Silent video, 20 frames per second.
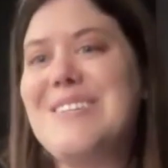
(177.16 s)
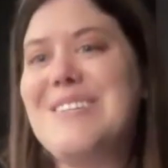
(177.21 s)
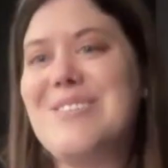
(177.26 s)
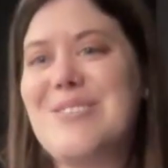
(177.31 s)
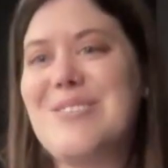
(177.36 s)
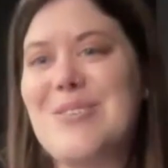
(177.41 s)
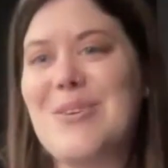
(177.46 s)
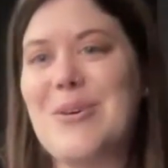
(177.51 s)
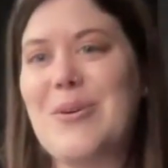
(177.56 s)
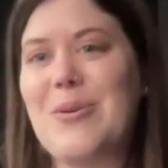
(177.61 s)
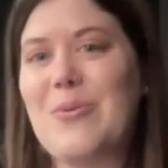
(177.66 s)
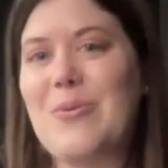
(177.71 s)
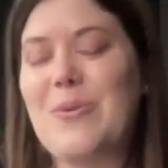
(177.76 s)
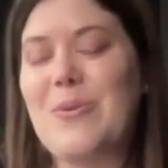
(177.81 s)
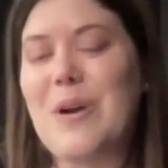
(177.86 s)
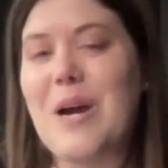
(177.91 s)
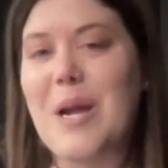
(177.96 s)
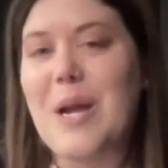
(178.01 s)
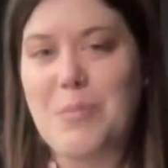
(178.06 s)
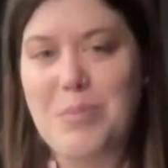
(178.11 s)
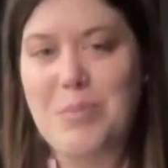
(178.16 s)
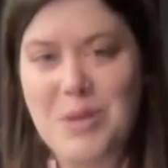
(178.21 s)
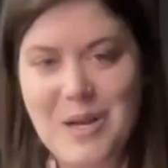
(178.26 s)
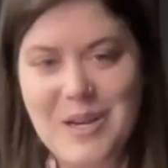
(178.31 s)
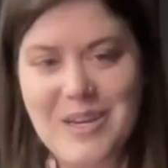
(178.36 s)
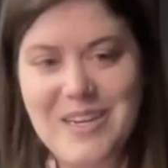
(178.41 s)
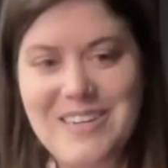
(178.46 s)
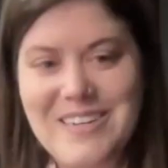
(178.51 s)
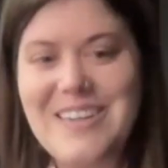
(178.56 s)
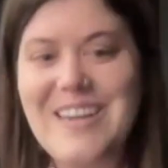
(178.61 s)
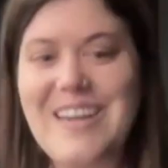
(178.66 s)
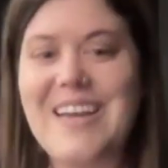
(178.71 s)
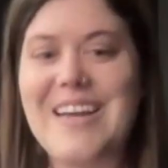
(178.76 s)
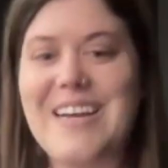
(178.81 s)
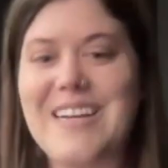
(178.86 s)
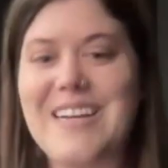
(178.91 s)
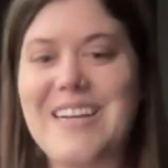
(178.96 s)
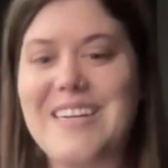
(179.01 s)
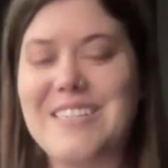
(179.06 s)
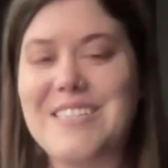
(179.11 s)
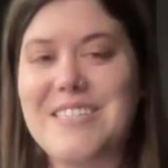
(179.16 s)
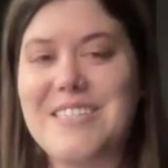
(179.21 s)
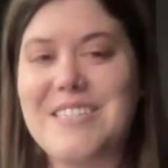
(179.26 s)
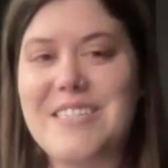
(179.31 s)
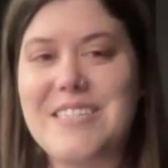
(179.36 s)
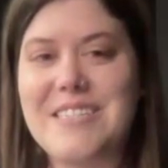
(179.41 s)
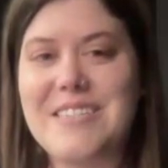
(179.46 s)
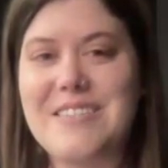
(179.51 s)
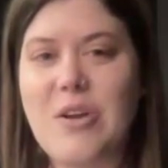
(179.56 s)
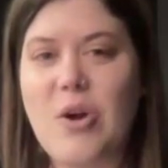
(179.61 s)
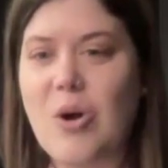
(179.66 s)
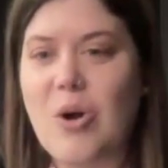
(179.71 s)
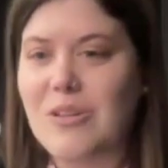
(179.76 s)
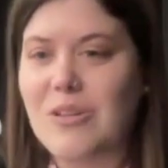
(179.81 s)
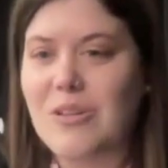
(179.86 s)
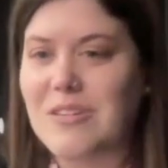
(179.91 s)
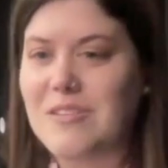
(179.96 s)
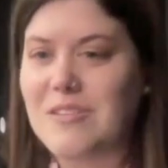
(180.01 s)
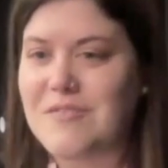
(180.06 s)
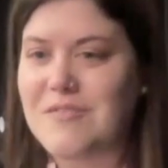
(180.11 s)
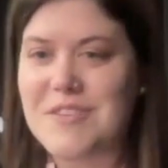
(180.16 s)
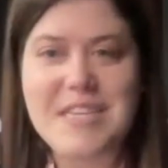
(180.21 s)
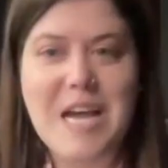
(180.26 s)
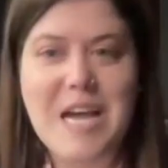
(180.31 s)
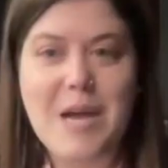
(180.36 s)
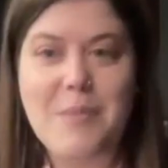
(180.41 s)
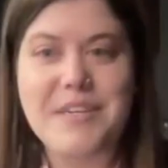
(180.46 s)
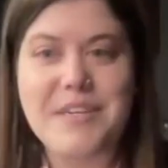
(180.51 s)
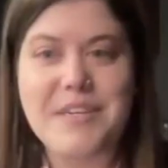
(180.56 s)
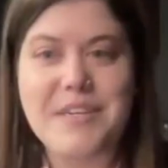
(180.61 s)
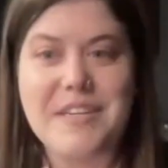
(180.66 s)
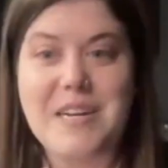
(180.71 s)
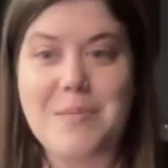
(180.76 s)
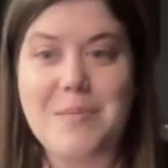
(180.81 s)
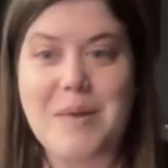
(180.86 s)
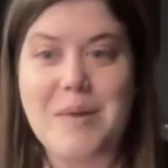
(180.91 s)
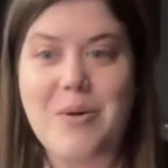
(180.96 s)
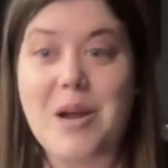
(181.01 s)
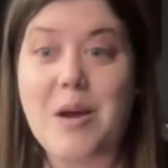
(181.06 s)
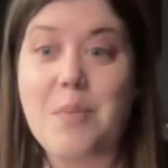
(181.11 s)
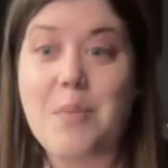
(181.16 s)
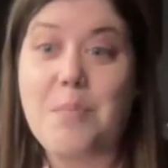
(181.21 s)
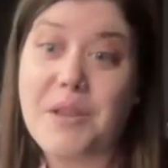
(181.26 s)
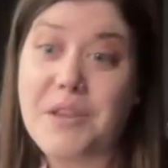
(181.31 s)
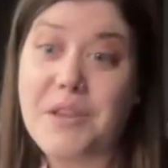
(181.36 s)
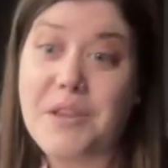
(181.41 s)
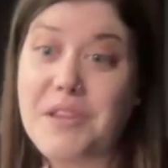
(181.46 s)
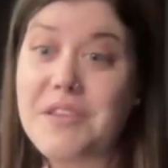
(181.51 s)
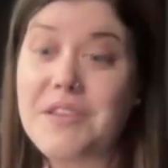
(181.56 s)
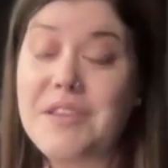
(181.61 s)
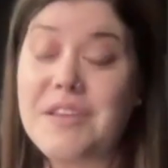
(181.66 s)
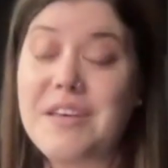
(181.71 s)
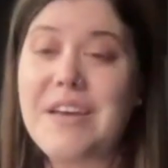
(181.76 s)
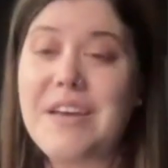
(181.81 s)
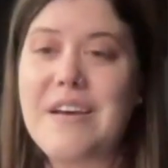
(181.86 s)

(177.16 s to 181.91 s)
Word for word: So I applied, and all of this happened in about a month